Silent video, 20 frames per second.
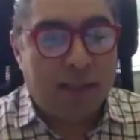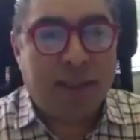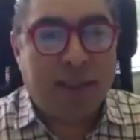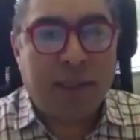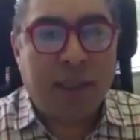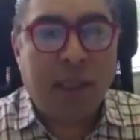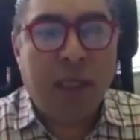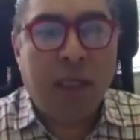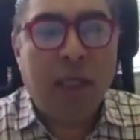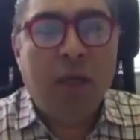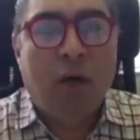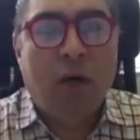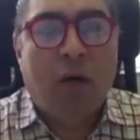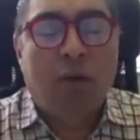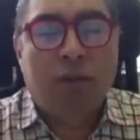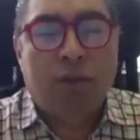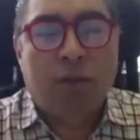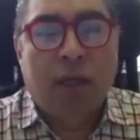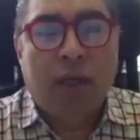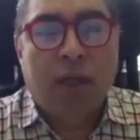
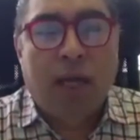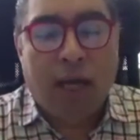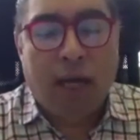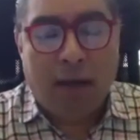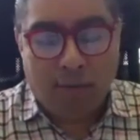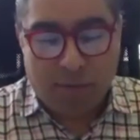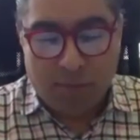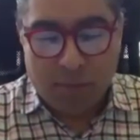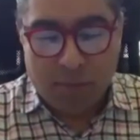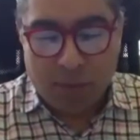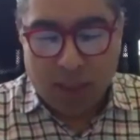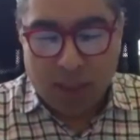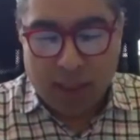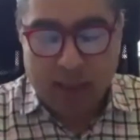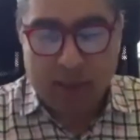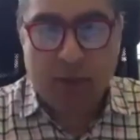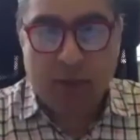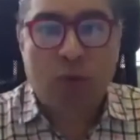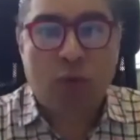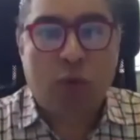CEOs have
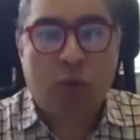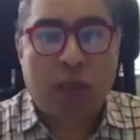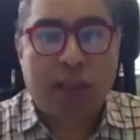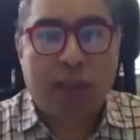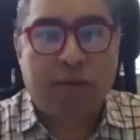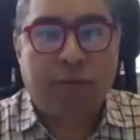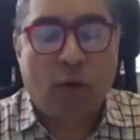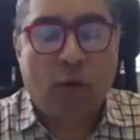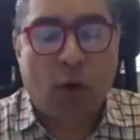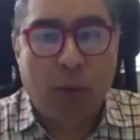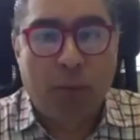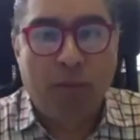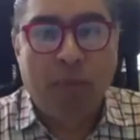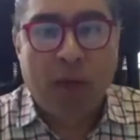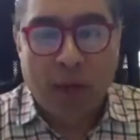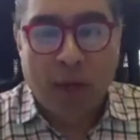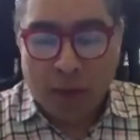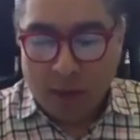had to transform